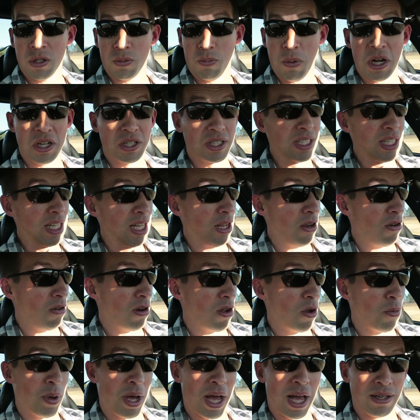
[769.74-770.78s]
especially here in
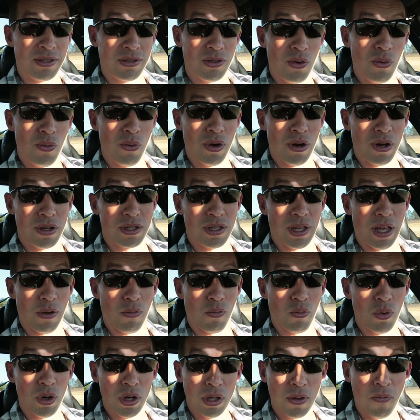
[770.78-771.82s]
El Paso where it's like
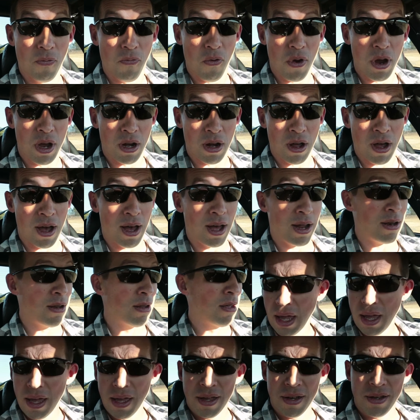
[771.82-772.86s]
really freaking hot.
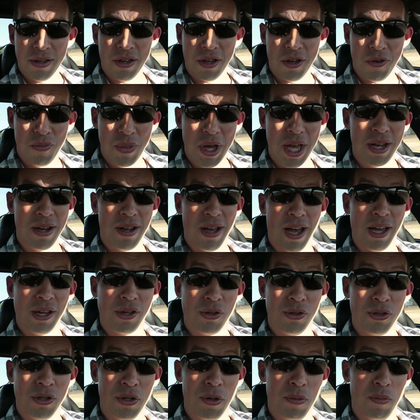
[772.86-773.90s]
And man, I
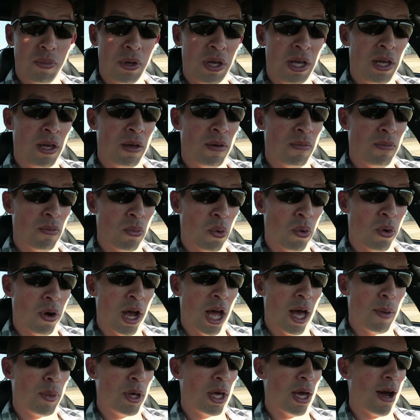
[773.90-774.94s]
couldn't be more
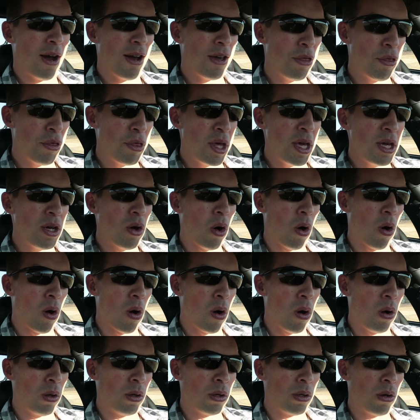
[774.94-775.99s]
happy. I think
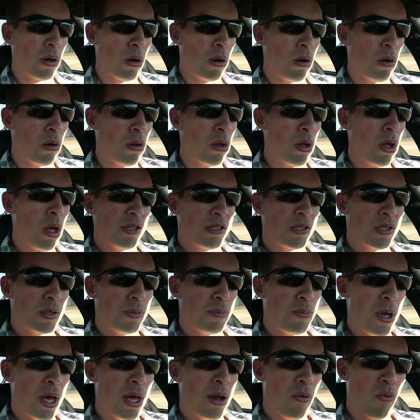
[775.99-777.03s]
all in all, I
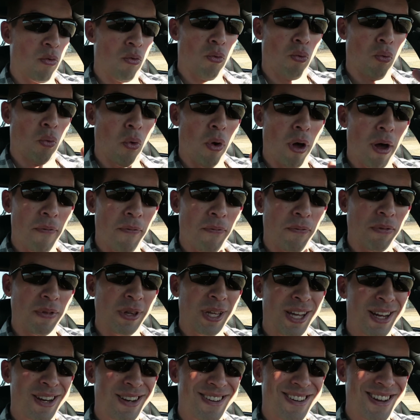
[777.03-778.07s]
spent
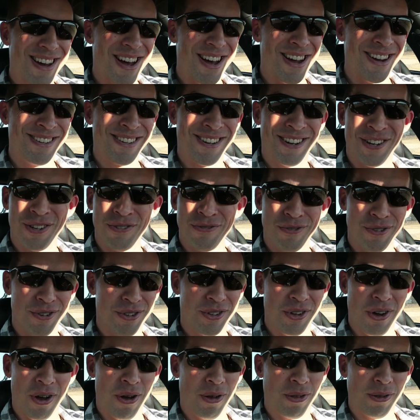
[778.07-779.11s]
roughly
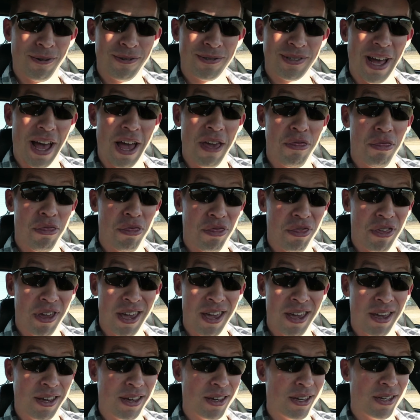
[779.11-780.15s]
$900, I
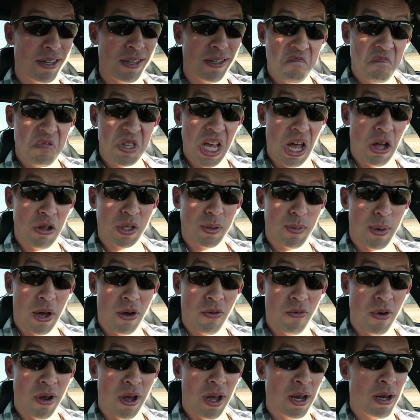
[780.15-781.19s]
think. Sounds
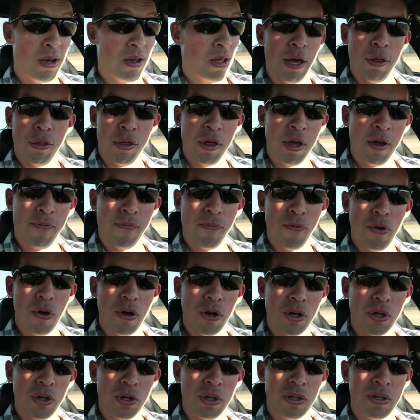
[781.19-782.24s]
about right. I think for a
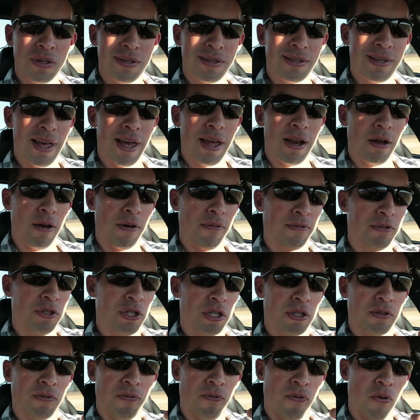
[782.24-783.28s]
good set of
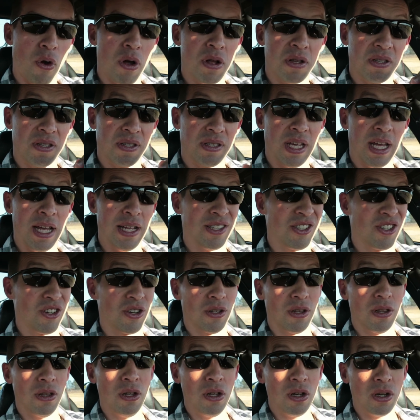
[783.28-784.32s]
just front seats, you're
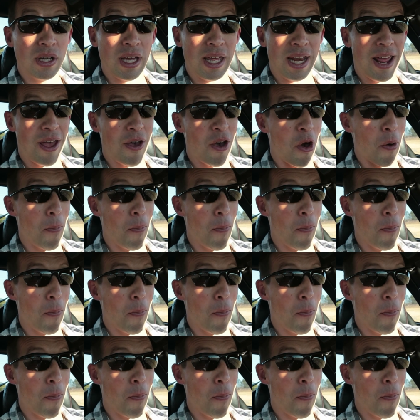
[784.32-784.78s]
looking at